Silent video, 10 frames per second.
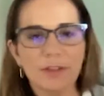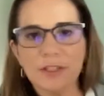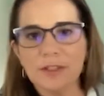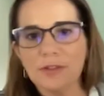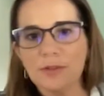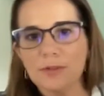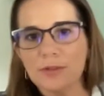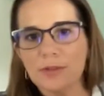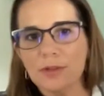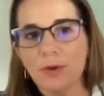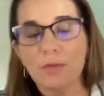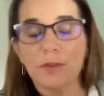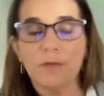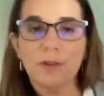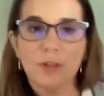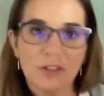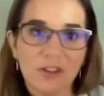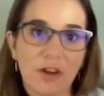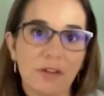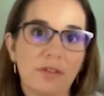versus, the
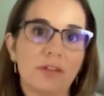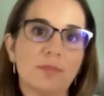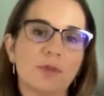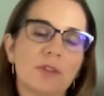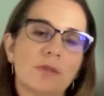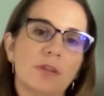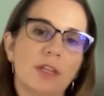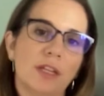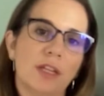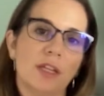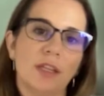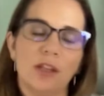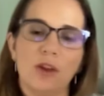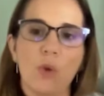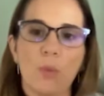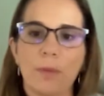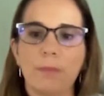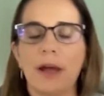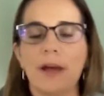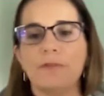fiduciary responsibility, the
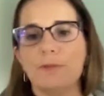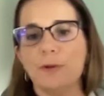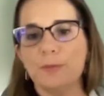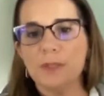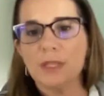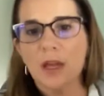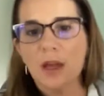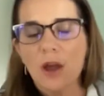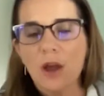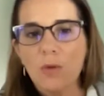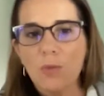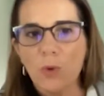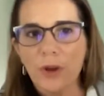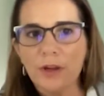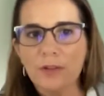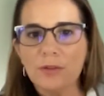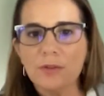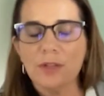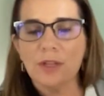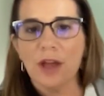open platforms? Where do you
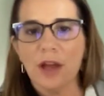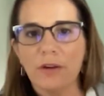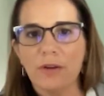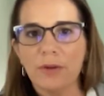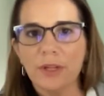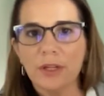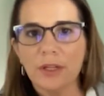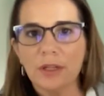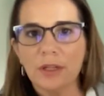see that going?